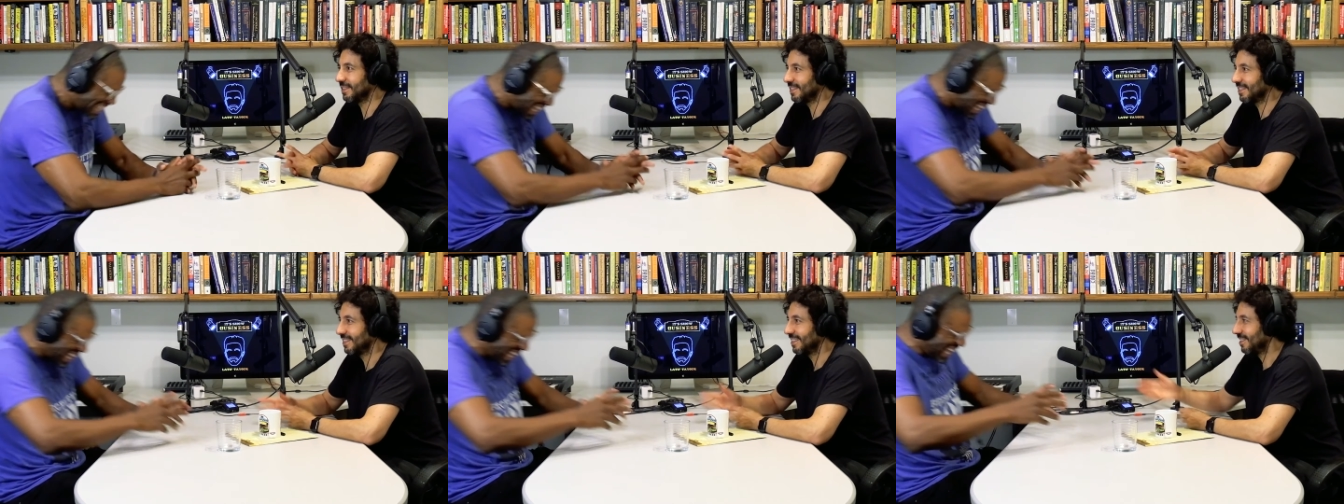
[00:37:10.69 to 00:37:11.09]

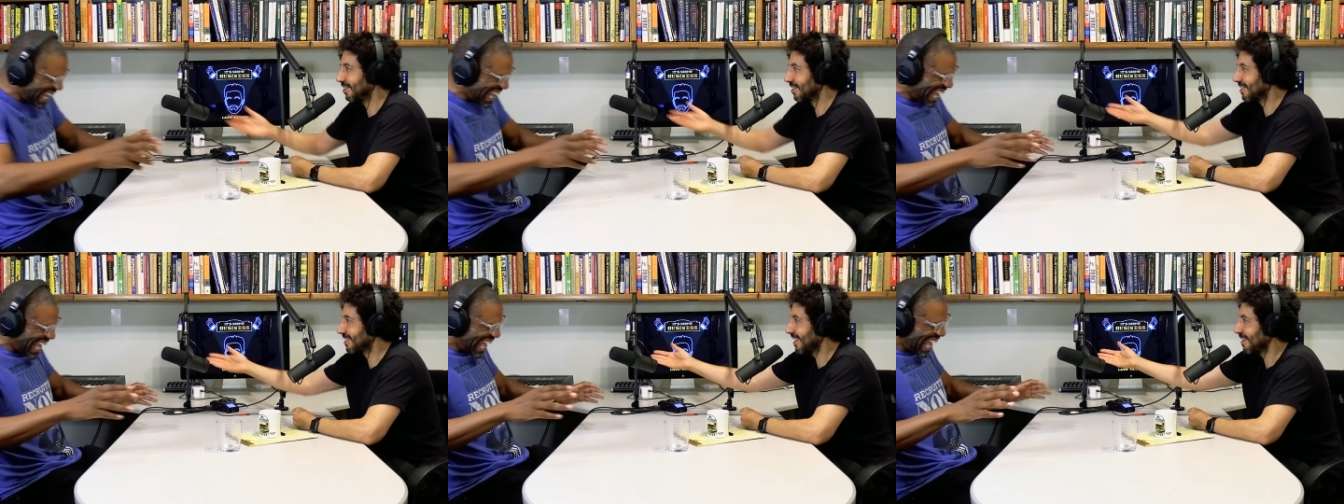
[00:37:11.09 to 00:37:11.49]
you,
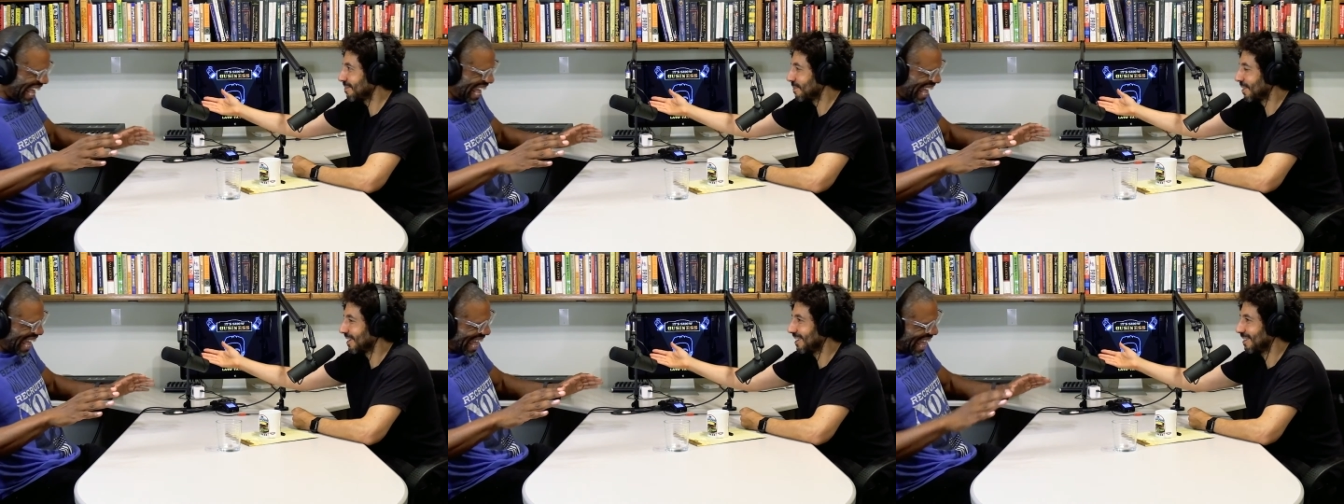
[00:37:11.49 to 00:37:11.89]
you can save
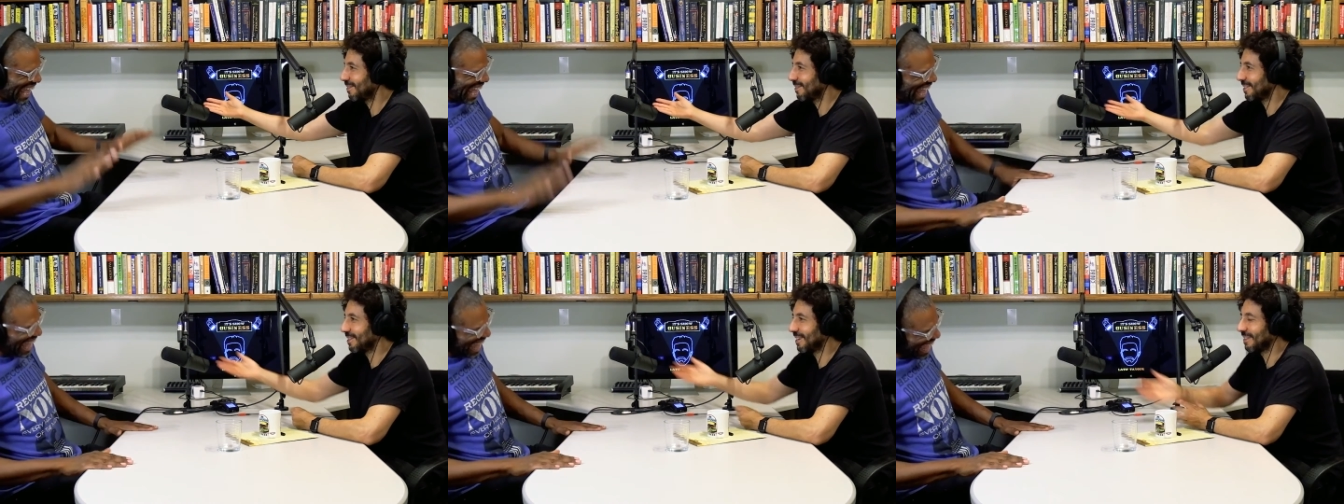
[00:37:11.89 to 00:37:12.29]
money.
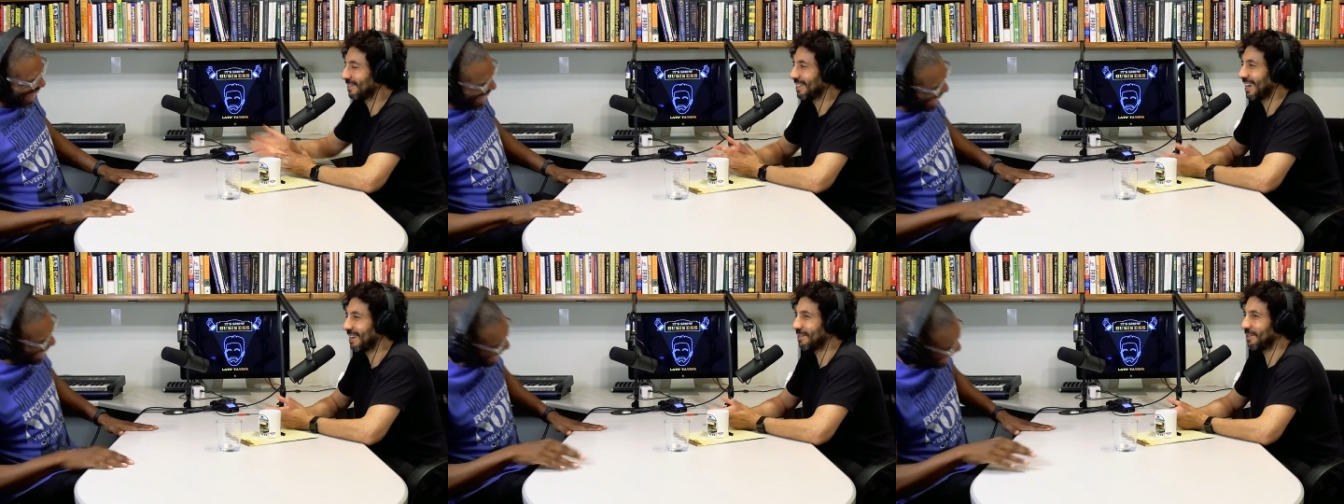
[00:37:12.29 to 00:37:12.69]
You don't
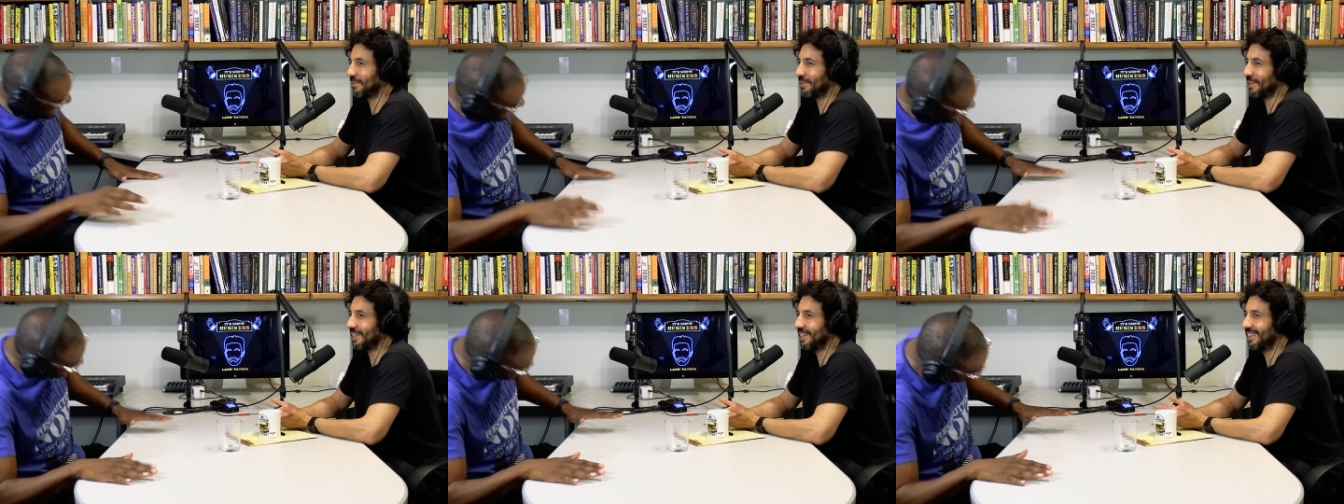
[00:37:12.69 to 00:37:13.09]
have to have a
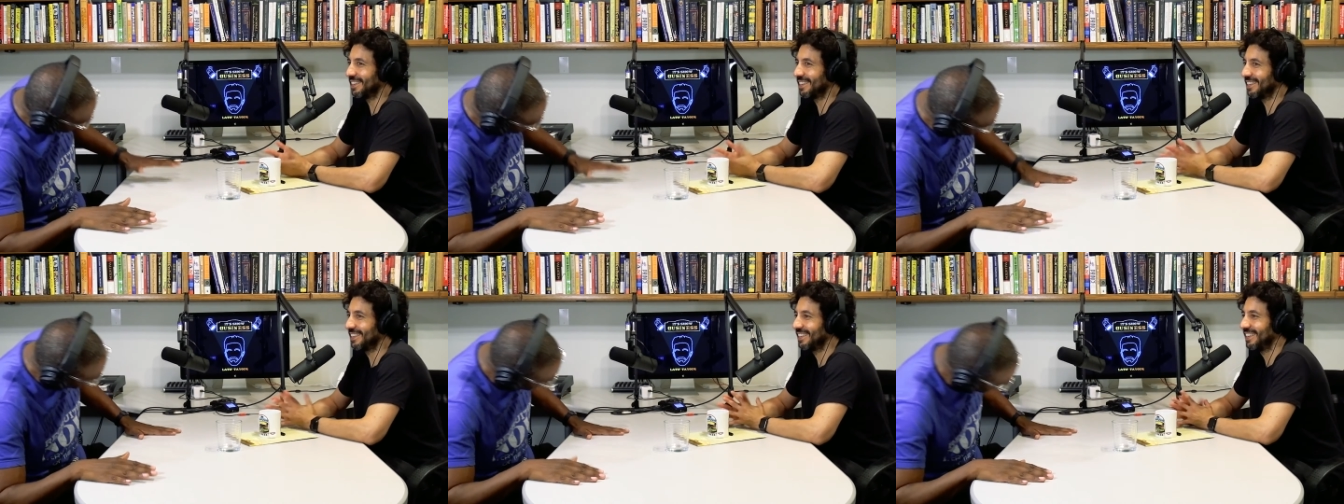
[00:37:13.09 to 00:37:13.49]

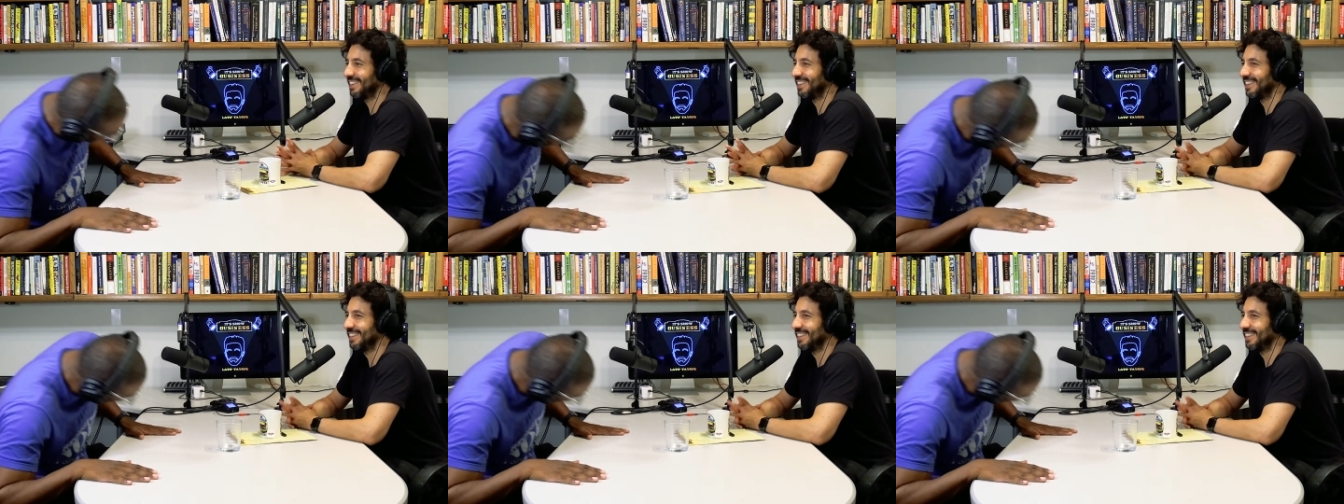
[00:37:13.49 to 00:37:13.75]
reader.